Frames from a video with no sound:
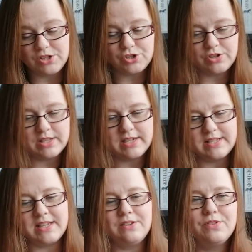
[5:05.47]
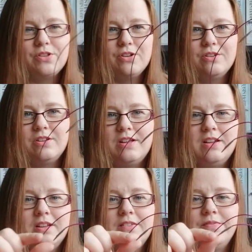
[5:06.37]
enjoy these, even though
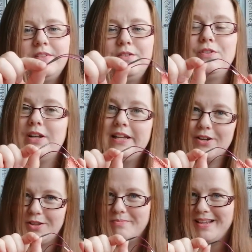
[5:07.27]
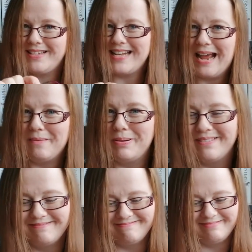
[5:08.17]
if you lean on them they snap.
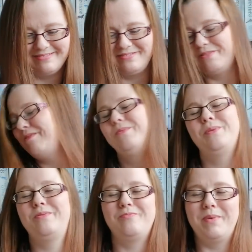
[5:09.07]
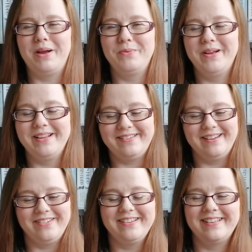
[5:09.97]
Well, with my weight,
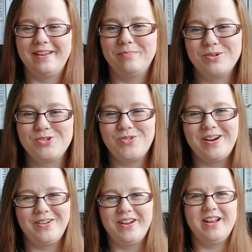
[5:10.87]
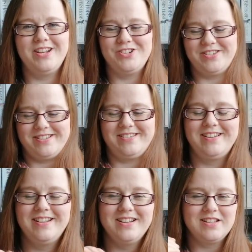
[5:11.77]
seriously, I pushed right on it and it just
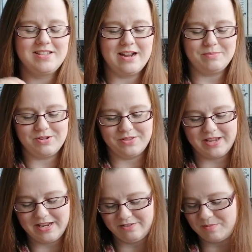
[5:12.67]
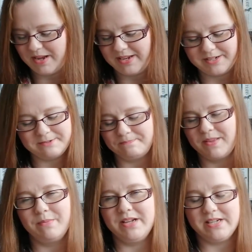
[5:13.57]
snapped on the heel of my hand.
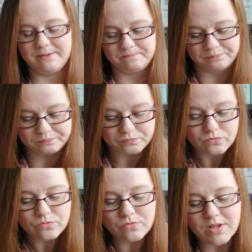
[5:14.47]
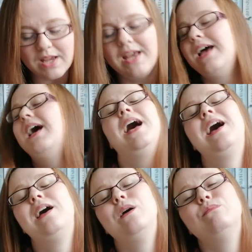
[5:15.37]
I'm an idiot.
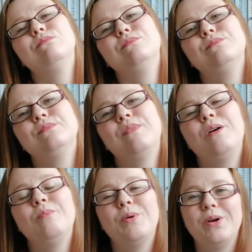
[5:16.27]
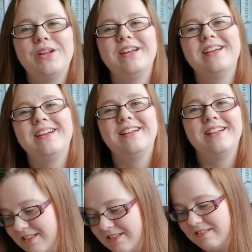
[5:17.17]
But
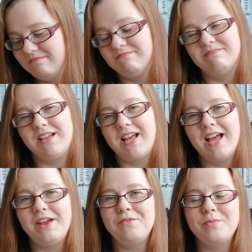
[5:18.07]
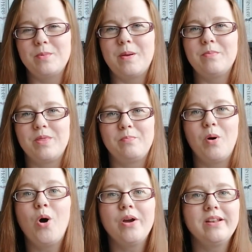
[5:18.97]
I can't even remember the
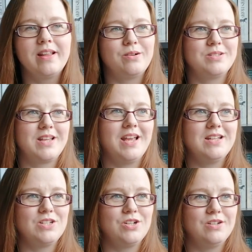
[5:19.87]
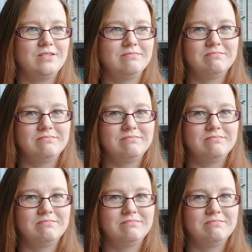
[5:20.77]
point that I was getting to.